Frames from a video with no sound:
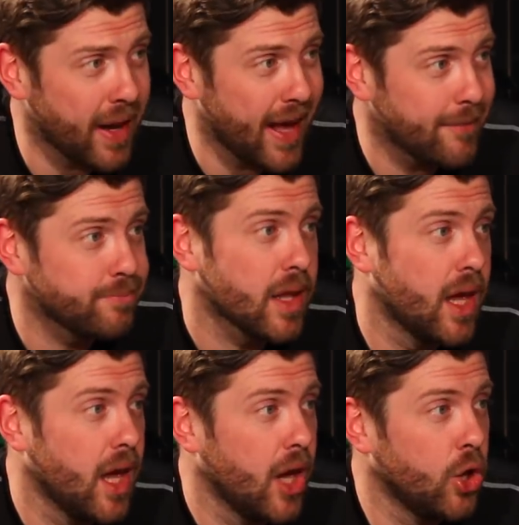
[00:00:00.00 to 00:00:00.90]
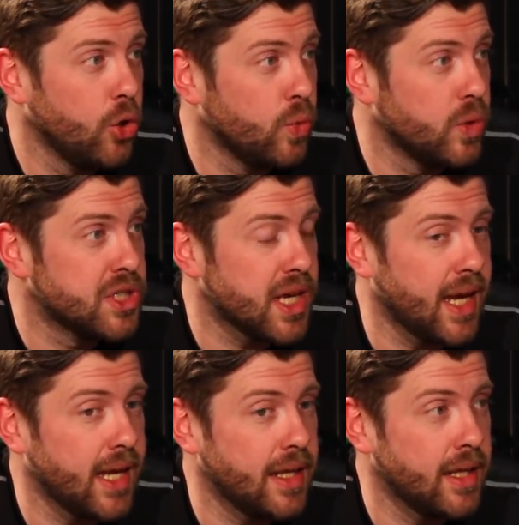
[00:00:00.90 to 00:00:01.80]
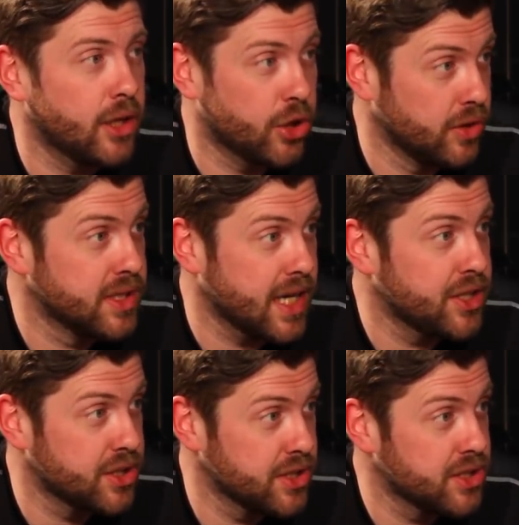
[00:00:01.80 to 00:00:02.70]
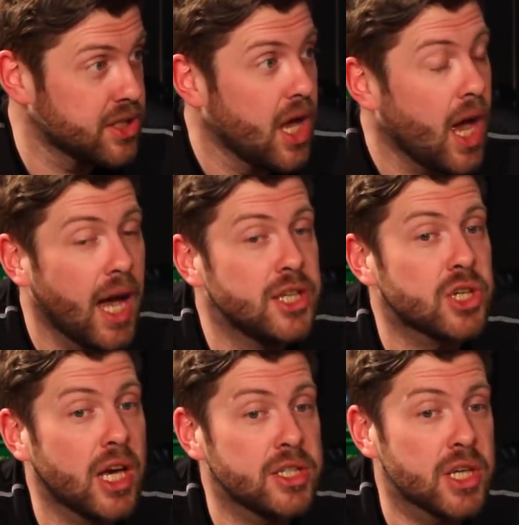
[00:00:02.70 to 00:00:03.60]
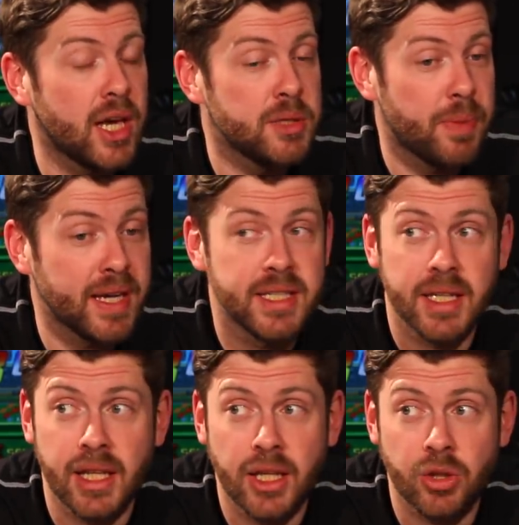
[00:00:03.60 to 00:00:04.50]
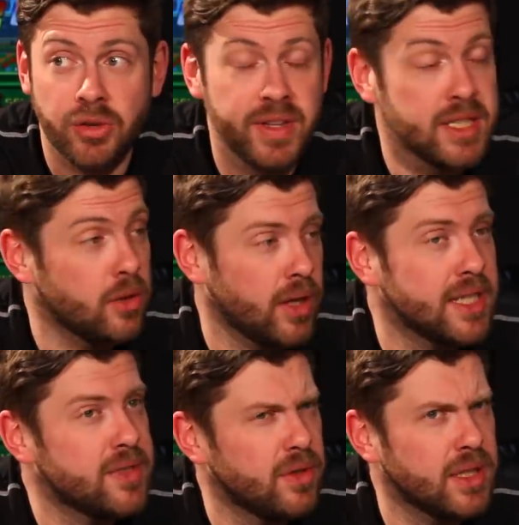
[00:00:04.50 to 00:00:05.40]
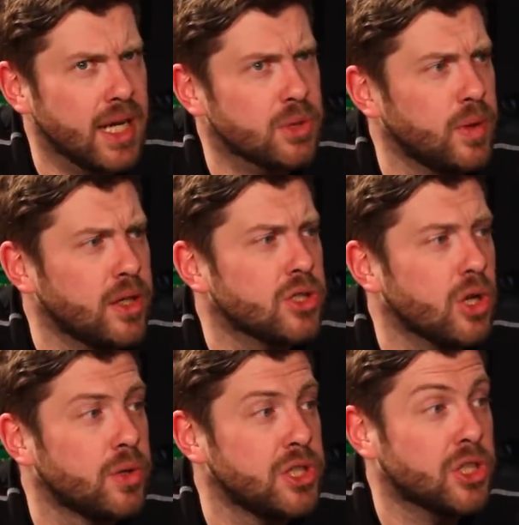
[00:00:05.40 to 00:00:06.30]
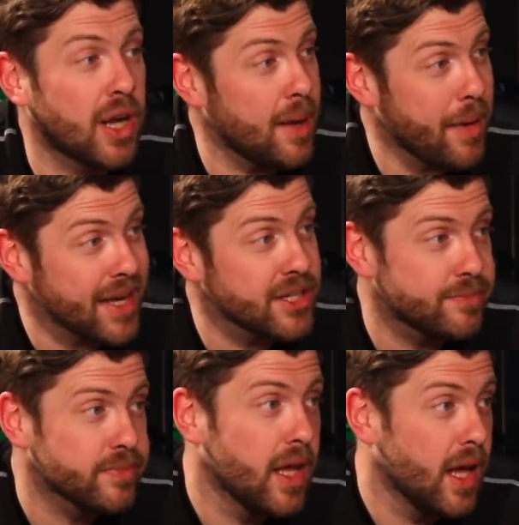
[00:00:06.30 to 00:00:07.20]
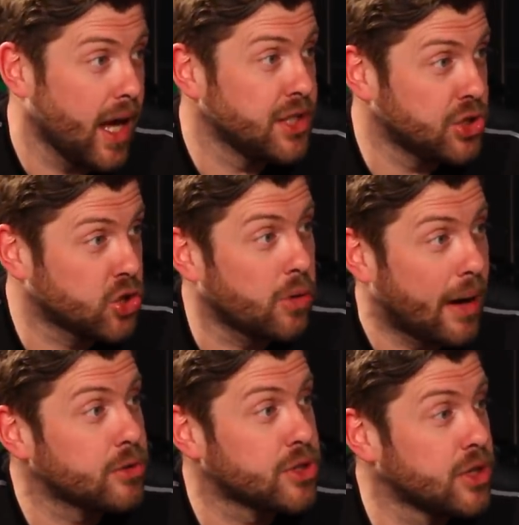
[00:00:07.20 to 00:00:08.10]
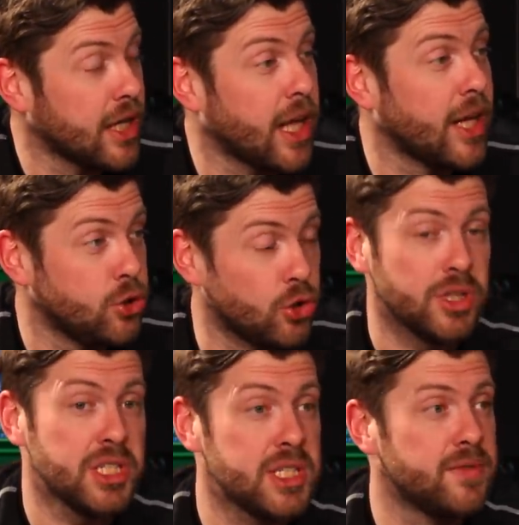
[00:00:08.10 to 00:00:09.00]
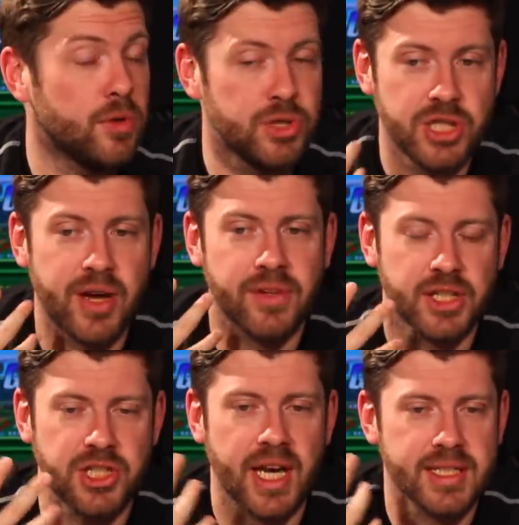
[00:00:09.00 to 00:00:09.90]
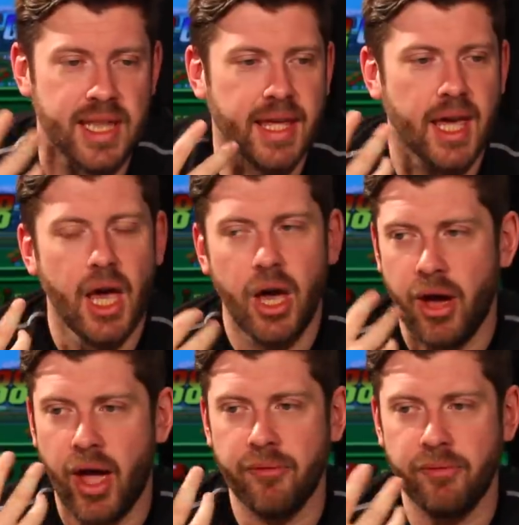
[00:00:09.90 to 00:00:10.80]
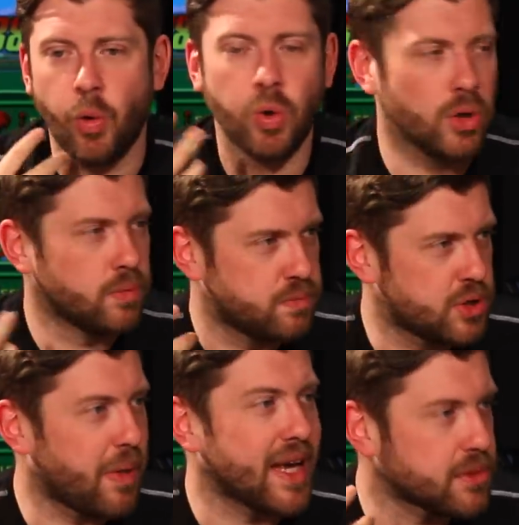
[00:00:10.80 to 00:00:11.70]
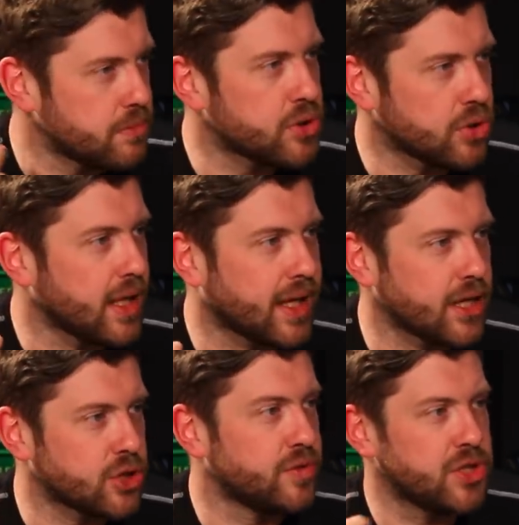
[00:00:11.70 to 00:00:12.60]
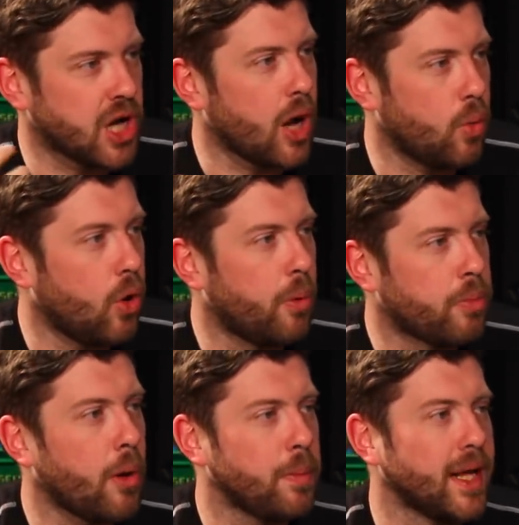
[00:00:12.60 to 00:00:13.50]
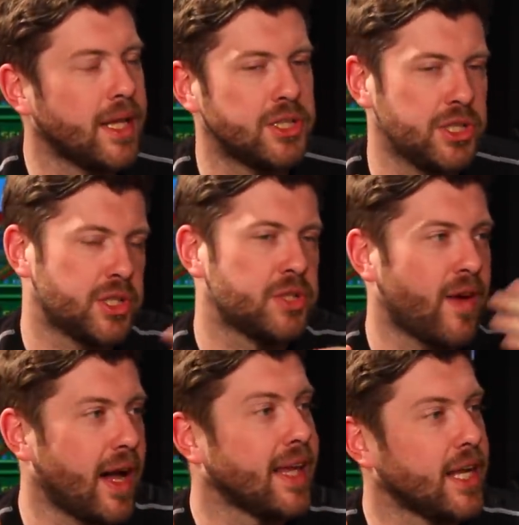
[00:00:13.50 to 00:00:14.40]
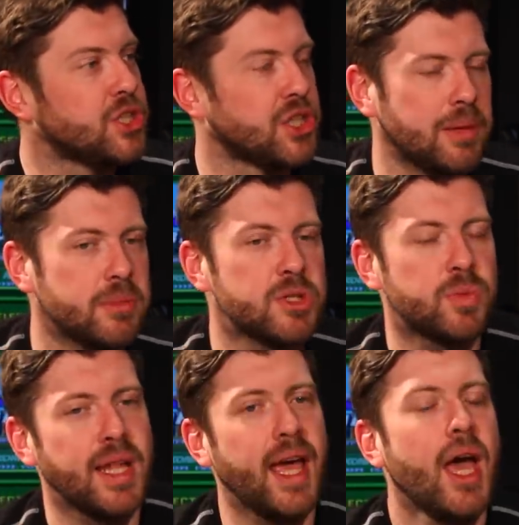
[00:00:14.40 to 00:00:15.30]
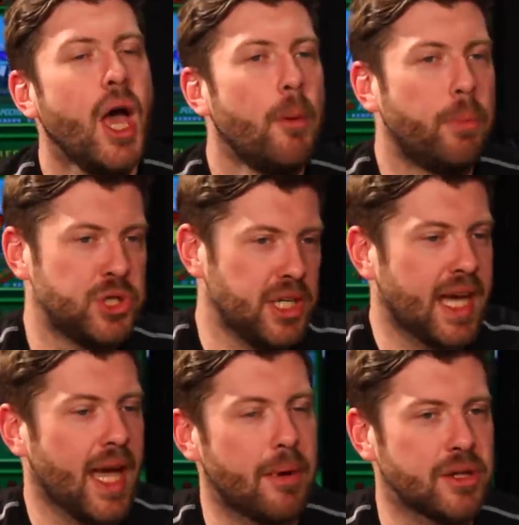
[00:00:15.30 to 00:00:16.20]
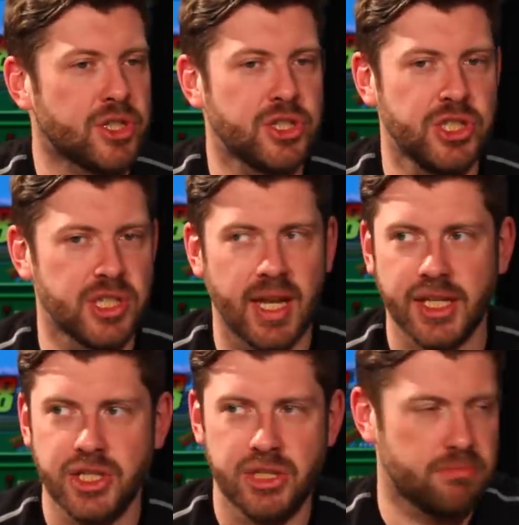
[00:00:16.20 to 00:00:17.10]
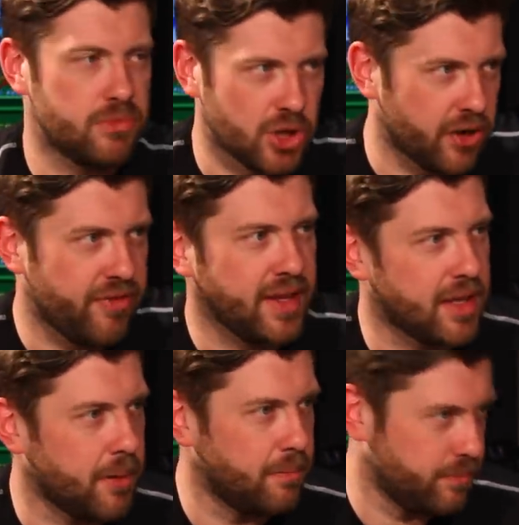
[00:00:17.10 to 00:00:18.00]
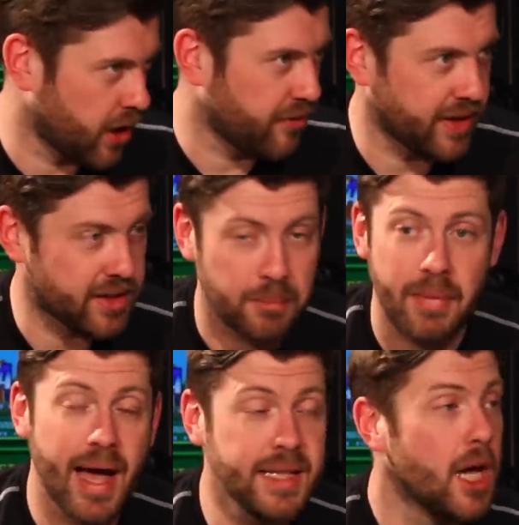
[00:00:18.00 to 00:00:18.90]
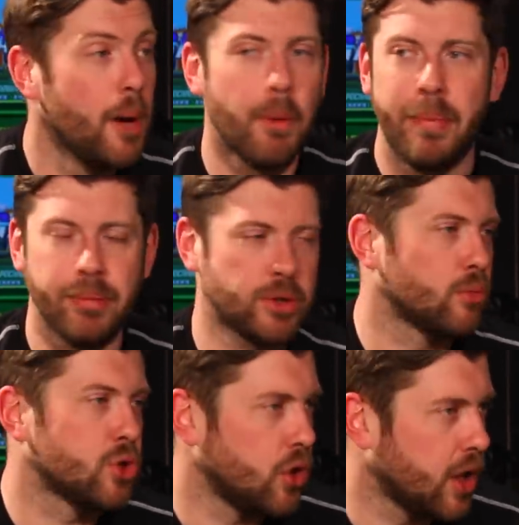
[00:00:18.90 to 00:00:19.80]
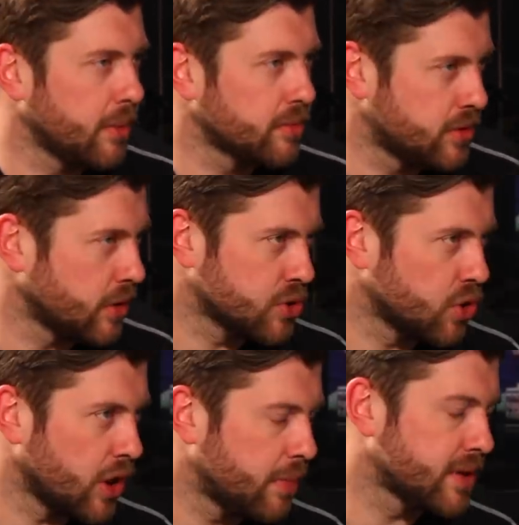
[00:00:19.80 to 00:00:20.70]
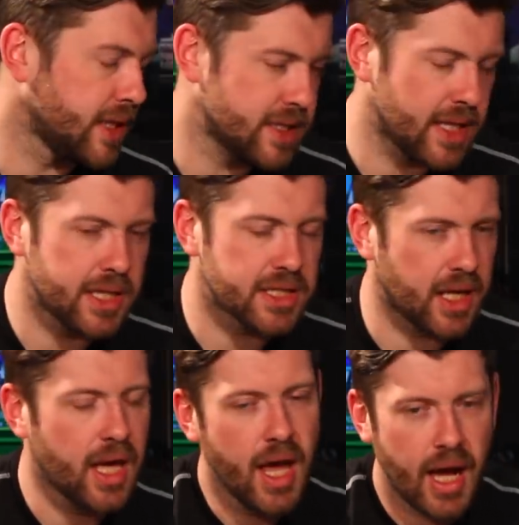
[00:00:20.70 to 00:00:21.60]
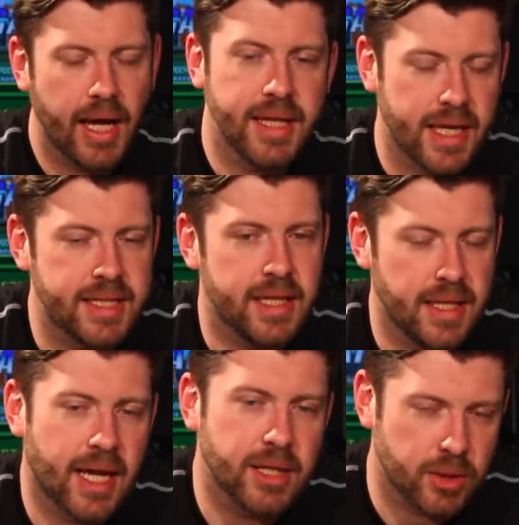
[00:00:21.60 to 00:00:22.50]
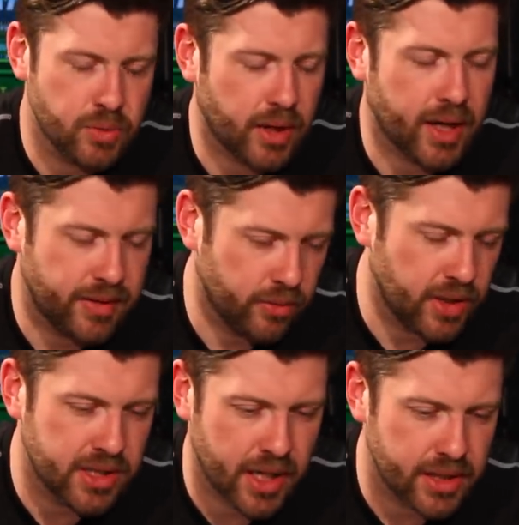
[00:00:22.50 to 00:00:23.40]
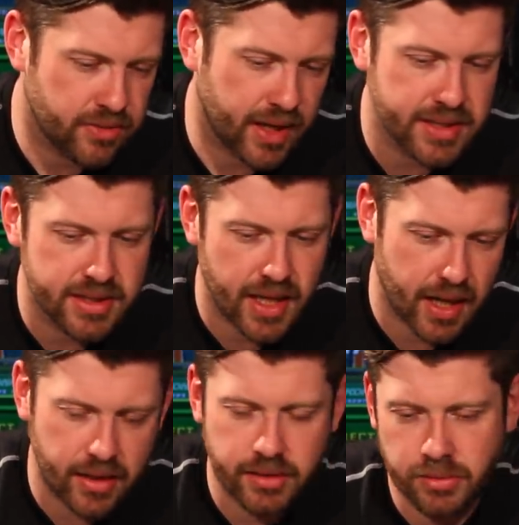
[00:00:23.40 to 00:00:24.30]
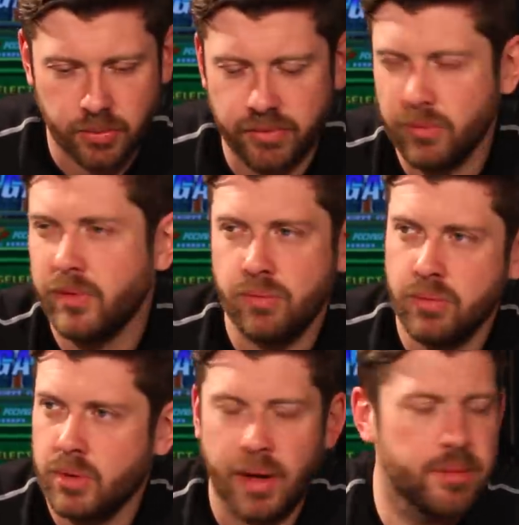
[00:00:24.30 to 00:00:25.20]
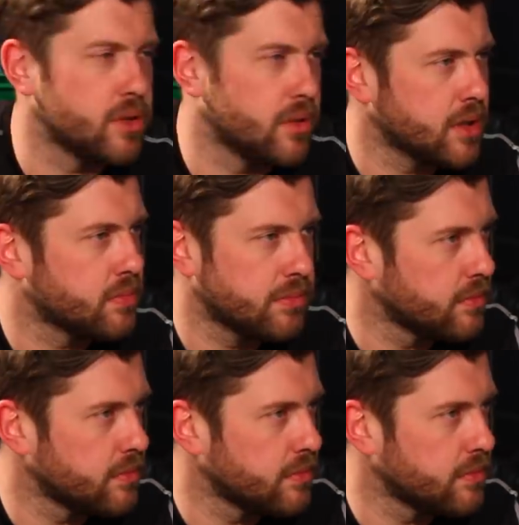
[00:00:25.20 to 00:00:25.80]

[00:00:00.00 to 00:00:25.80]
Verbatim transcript: Blair who was in yeah, yeah, yeah. Cruel, Cruel Intentions, Intentions. Has, has, has basically done a video, an interview in the last week or so. she's got MS, right. and she's come out and, and, and done this interview, and she's having she has like uh, vocal spasms and all that kind of stuff, and she can't walk properly, and she's oh, wow. finally getting treatments with it. But she came out because she's saying like she's it's not affecting her, not affecting her mind, but people don't talk about don't talk about these things, and uh, it, it that that's, I think what you're saying is right is that we, we, the way we do this